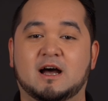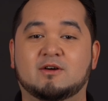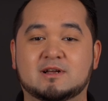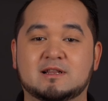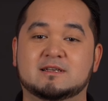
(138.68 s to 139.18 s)

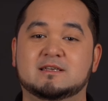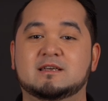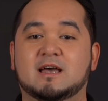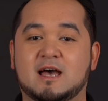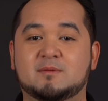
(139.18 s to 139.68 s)
our
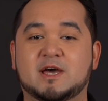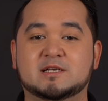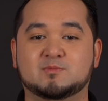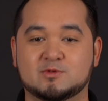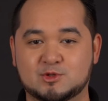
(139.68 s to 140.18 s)
clicky
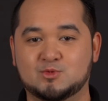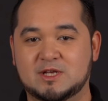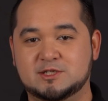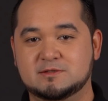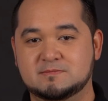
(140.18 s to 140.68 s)
MX Blue switch.